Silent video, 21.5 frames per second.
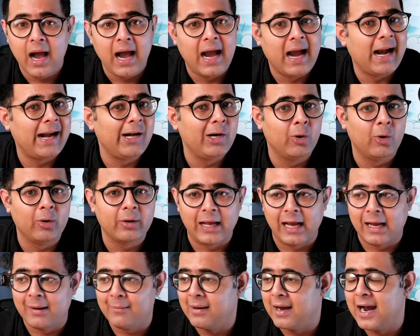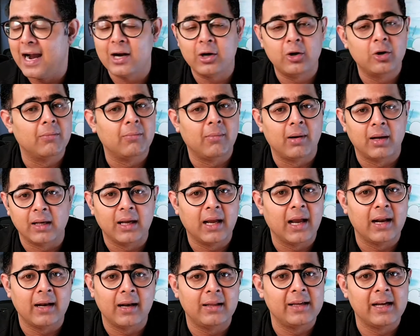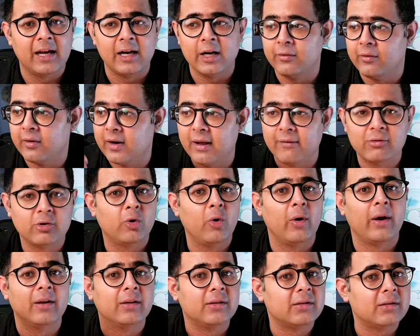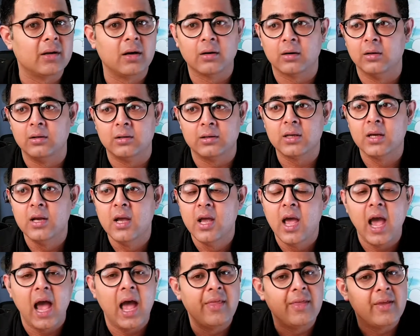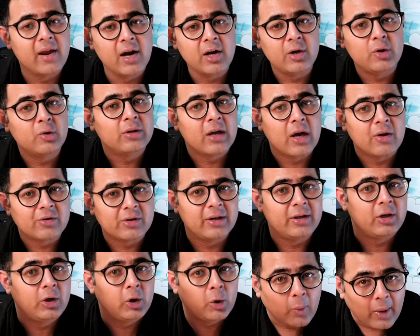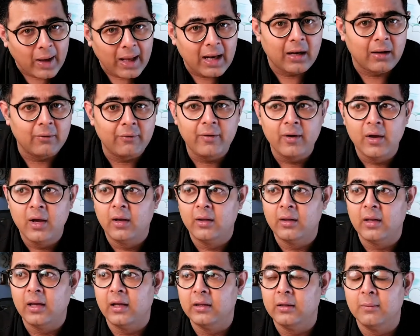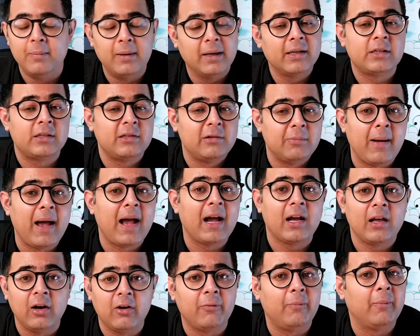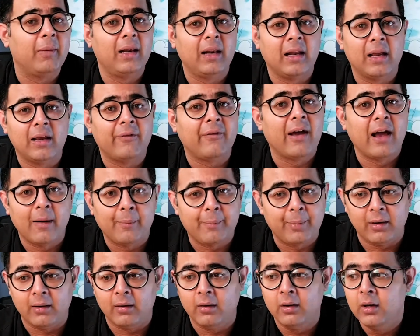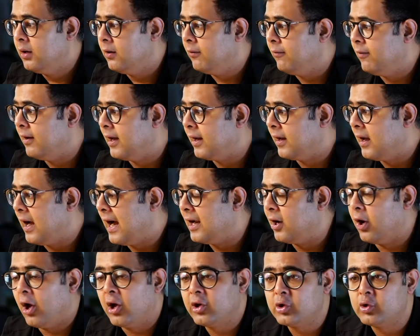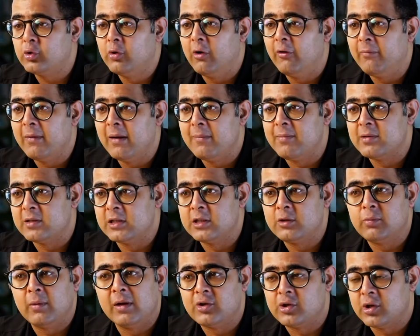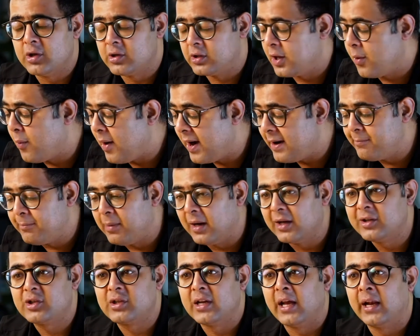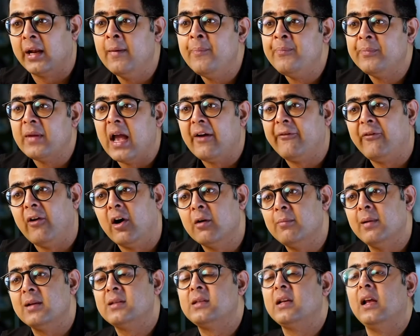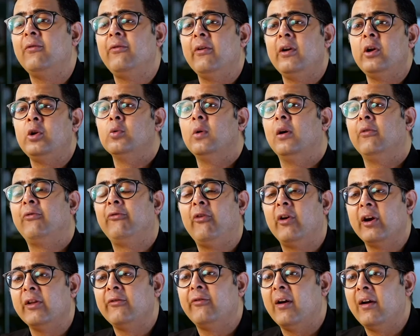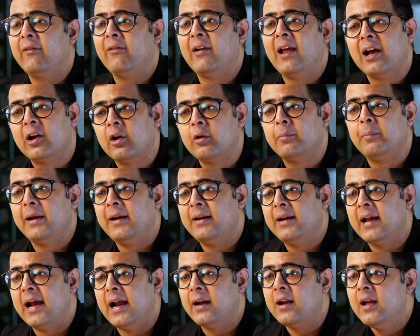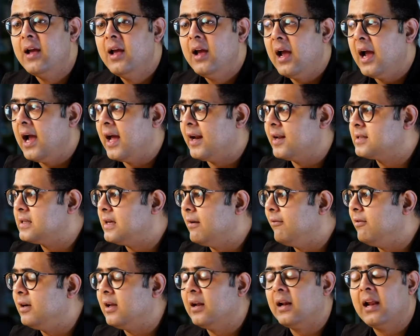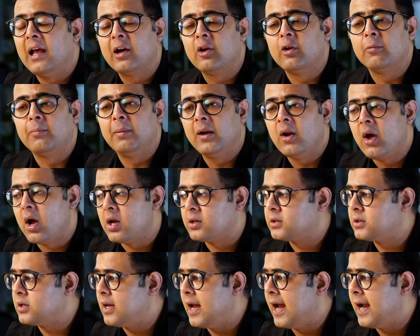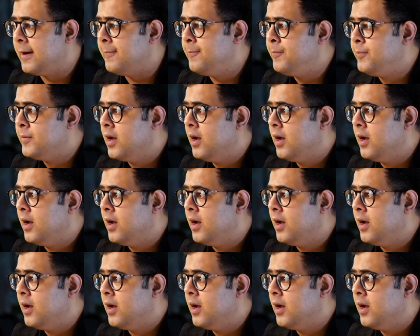I had no time, I had no money, and at the end of the day, I was going in circles. And the year 2012 the biggest debacle of my life happened where I lost two of my business ventures. They went bust, and I found myself into a 45 lakh rupee debt and a 70 lakh rupee loss. And